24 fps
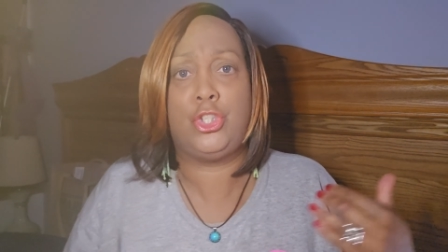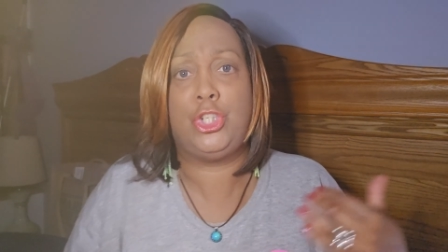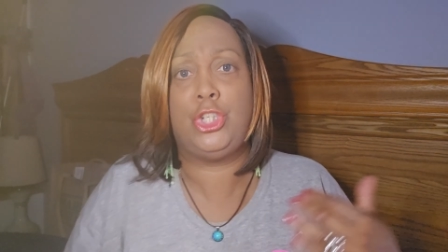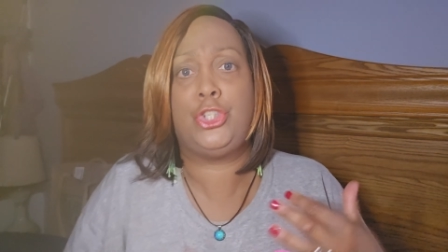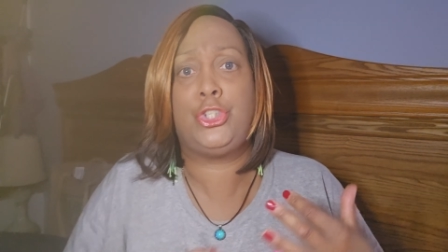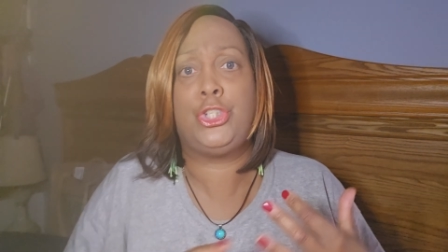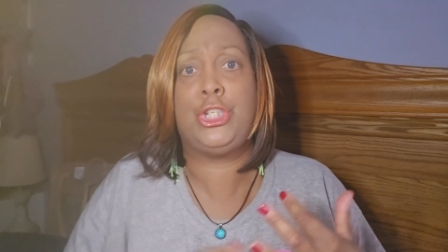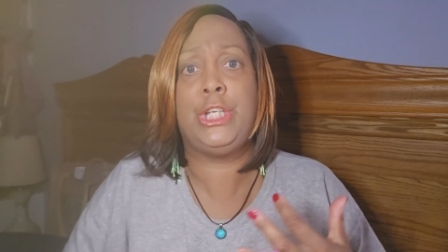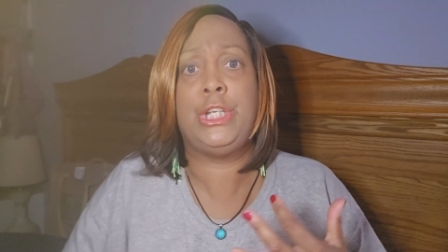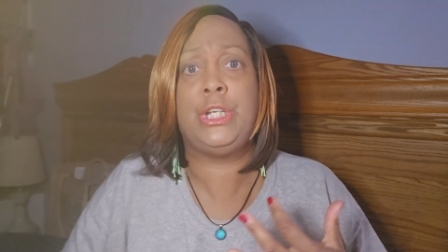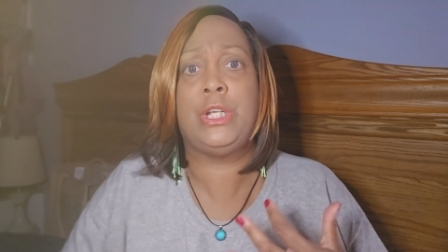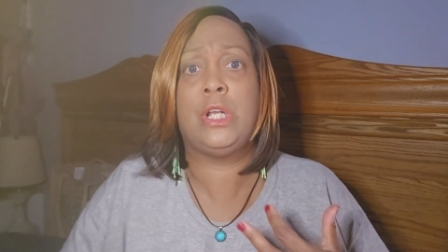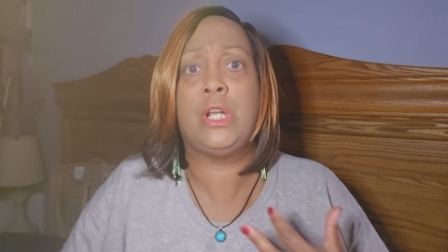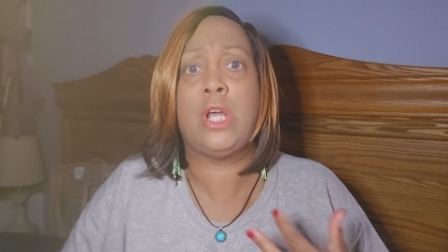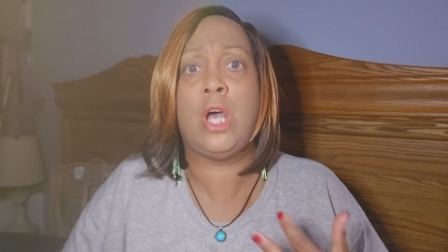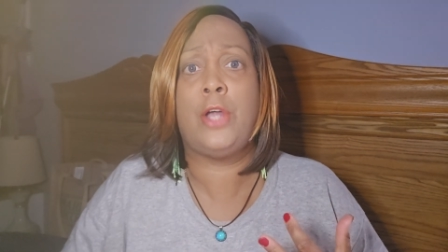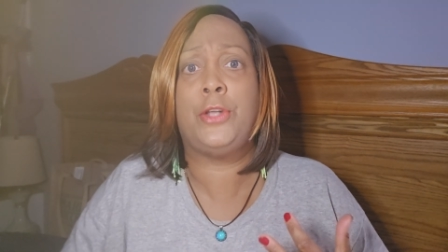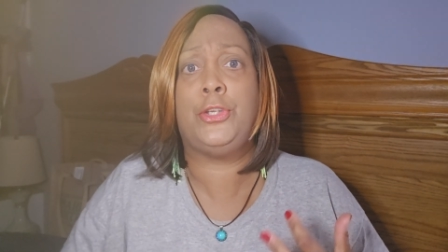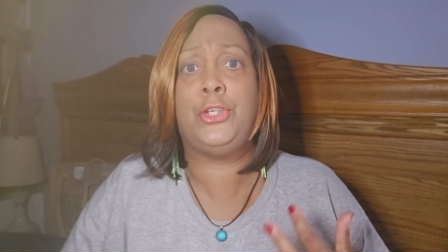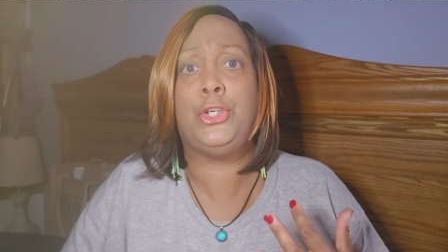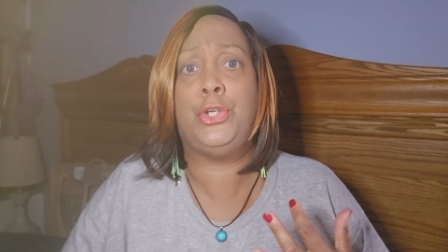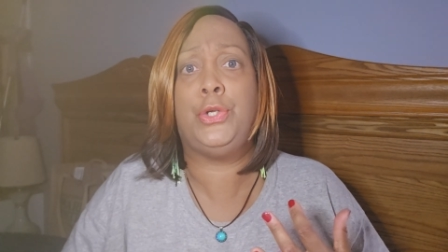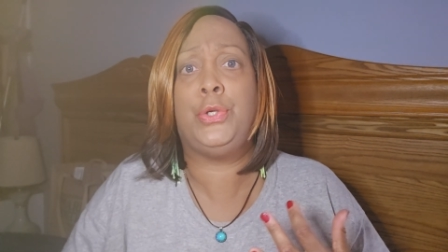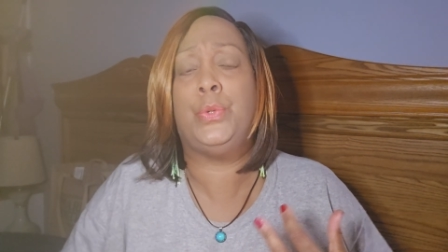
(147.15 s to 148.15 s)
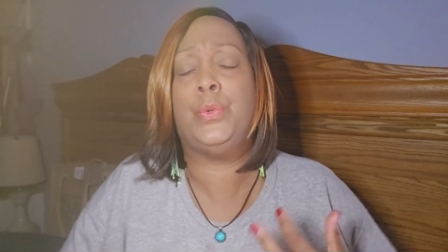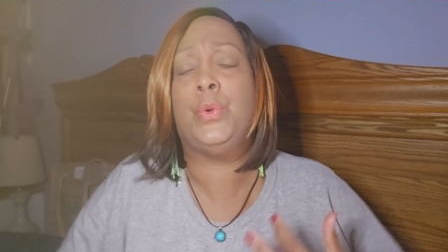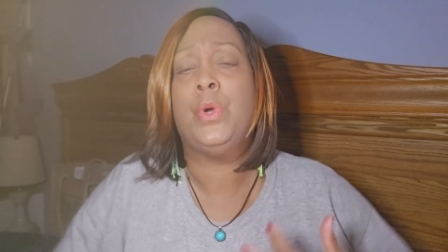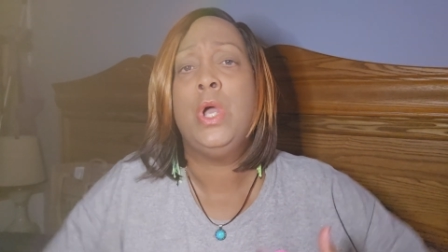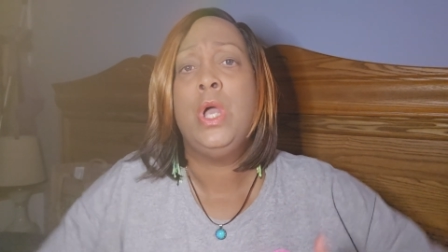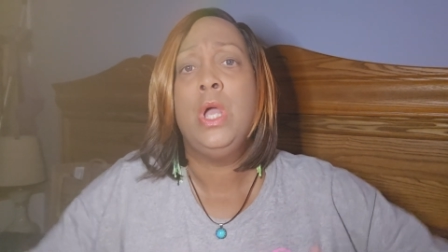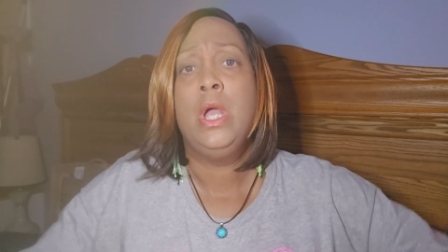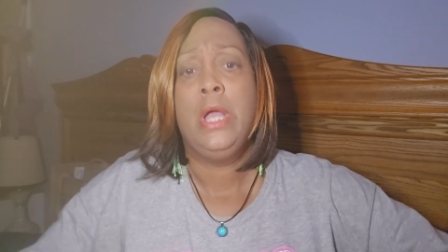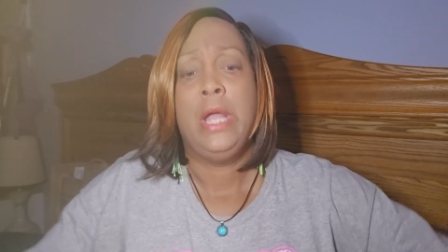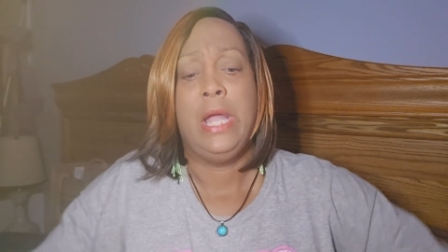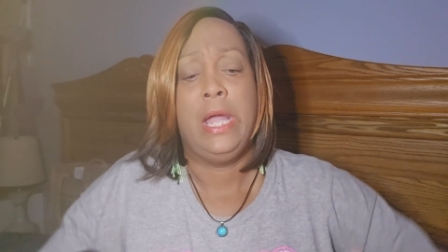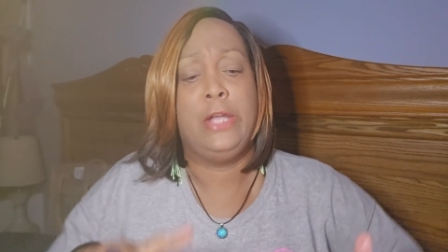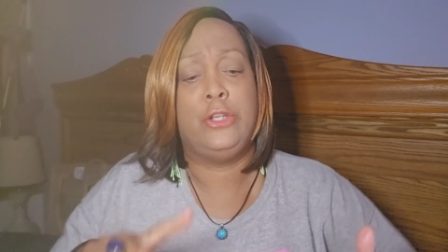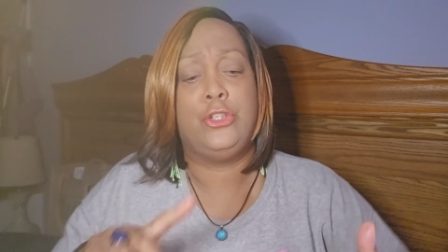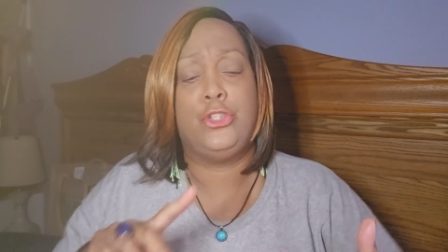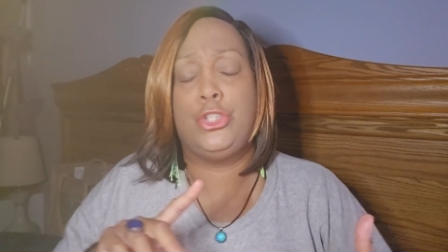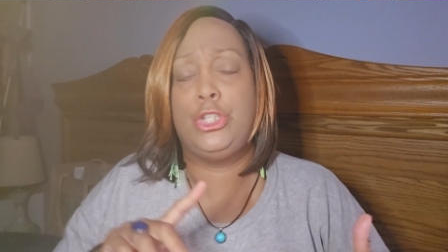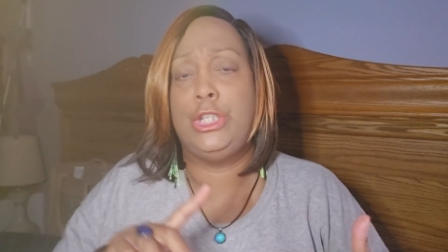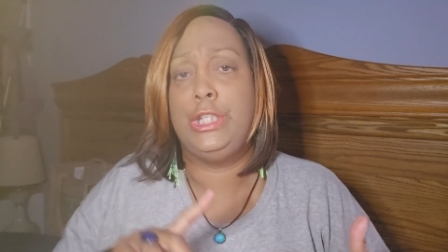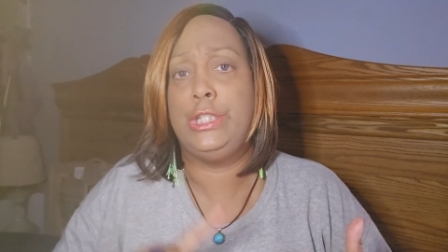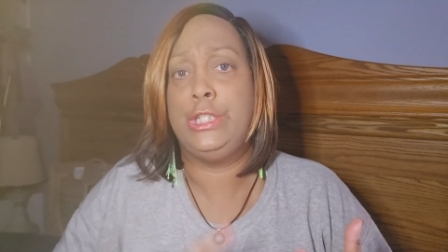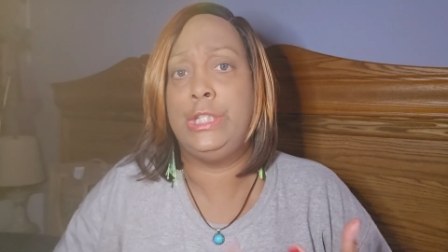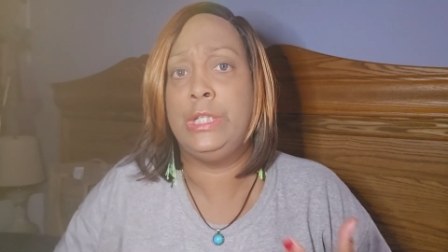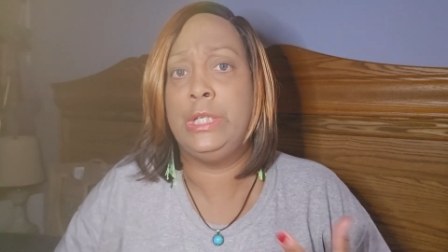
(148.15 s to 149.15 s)
She cheated on you and
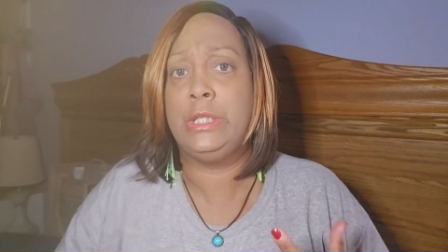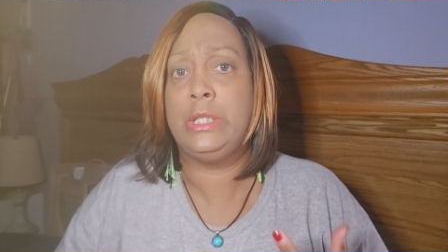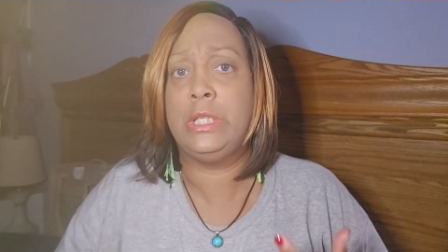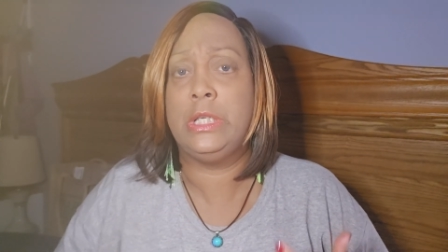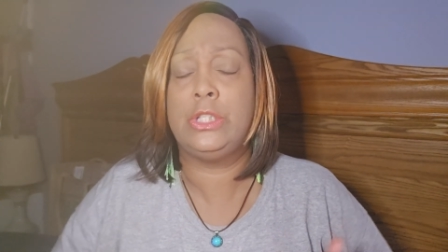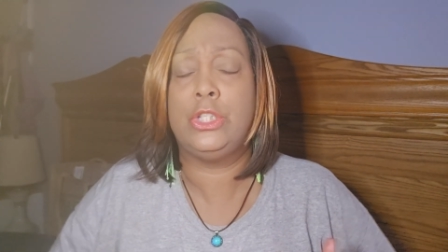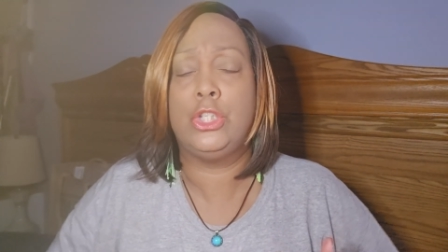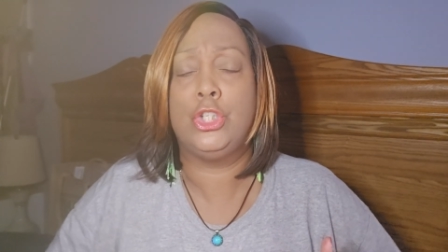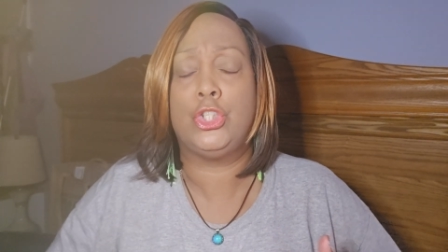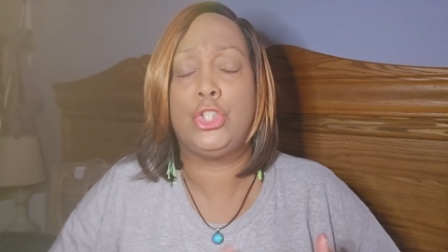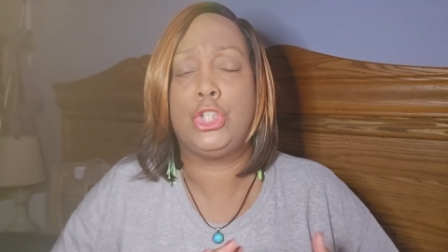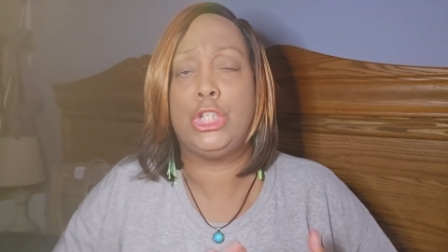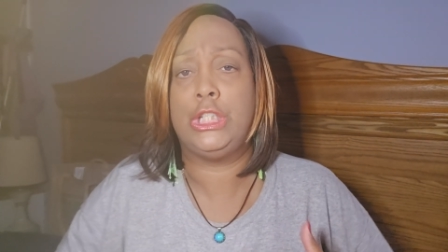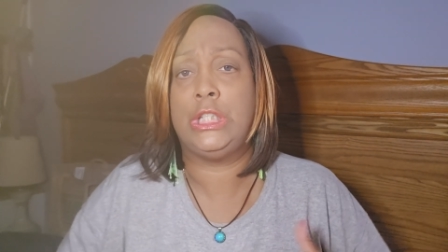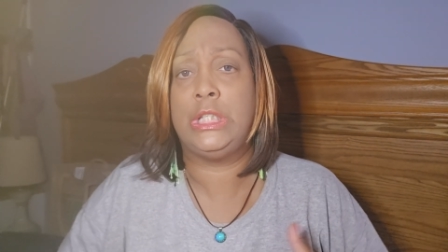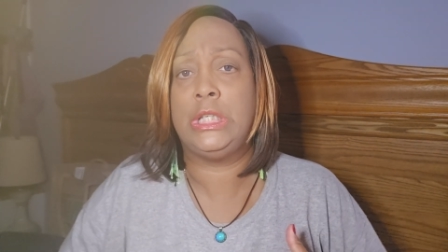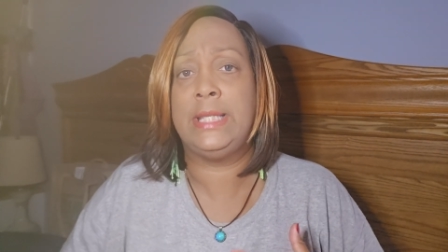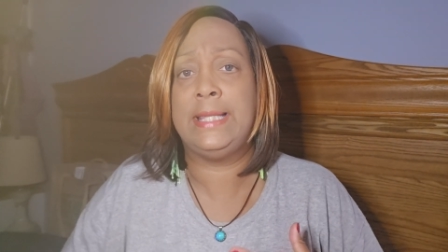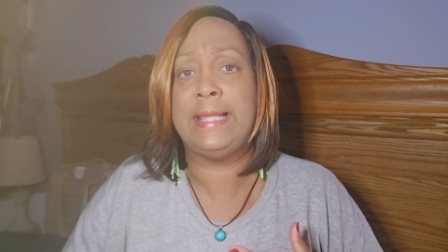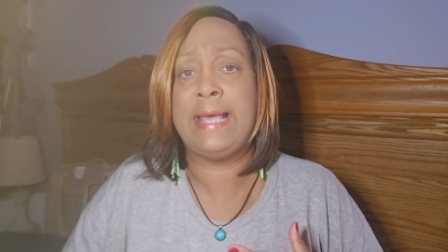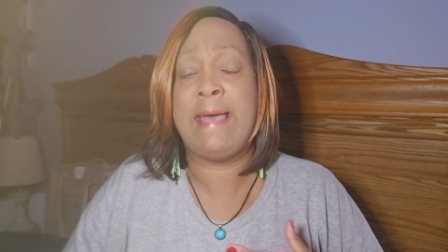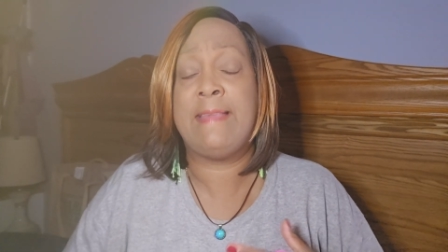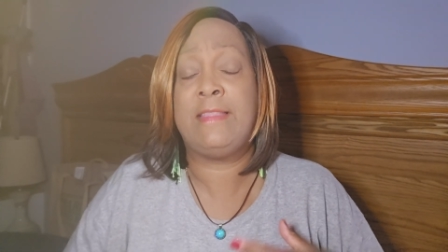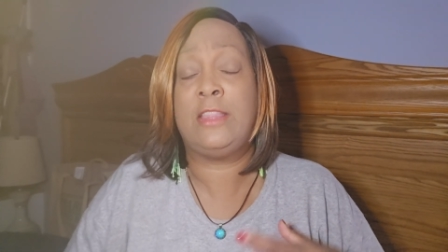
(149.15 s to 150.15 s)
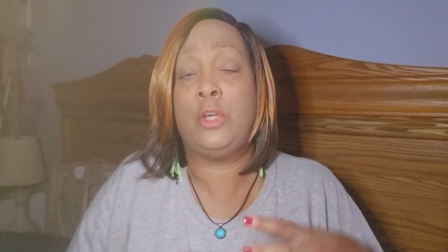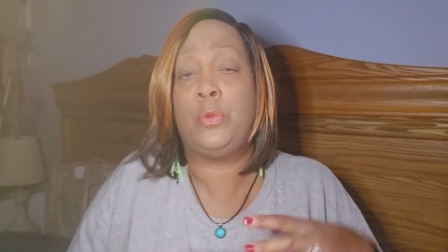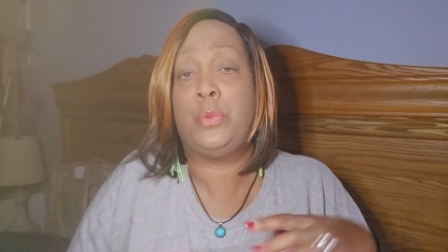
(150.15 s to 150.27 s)
she did this and she did that.